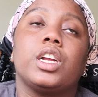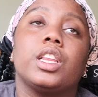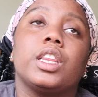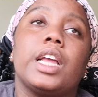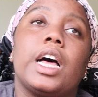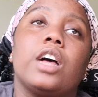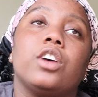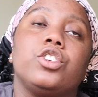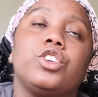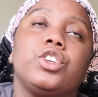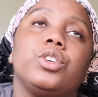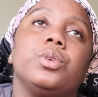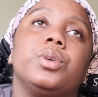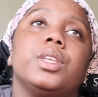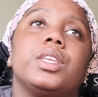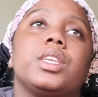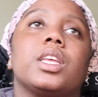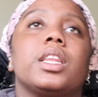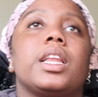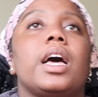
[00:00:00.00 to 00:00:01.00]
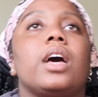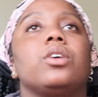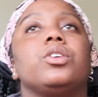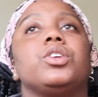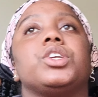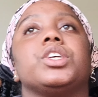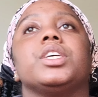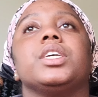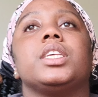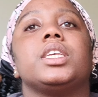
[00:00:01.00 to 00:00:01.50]
allows you into
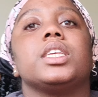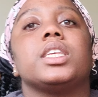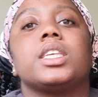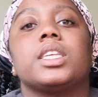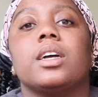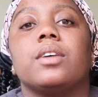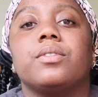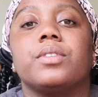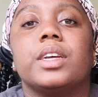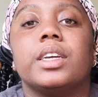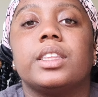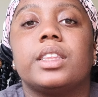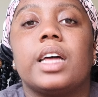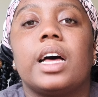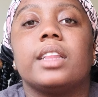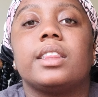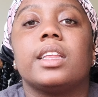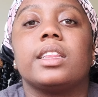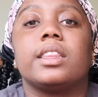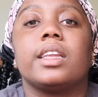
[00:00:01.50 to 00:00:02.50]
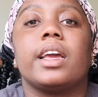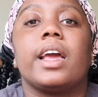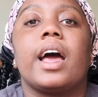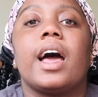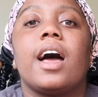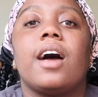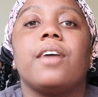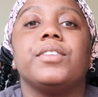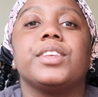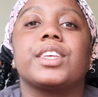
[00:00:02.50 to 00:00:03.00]
lounges and stuff like that they
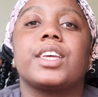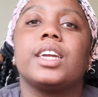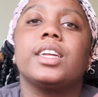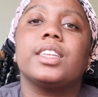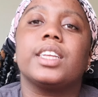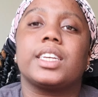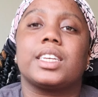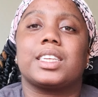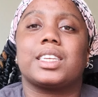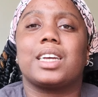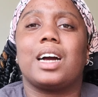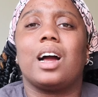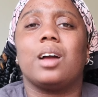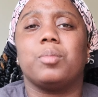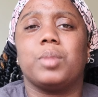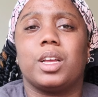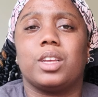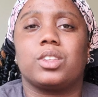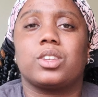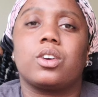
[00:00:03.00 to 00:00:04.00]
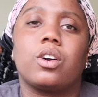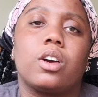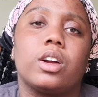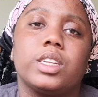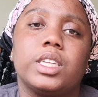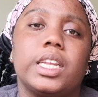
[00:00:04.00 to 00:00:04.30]
have. It's kind of like a Sky Miles card.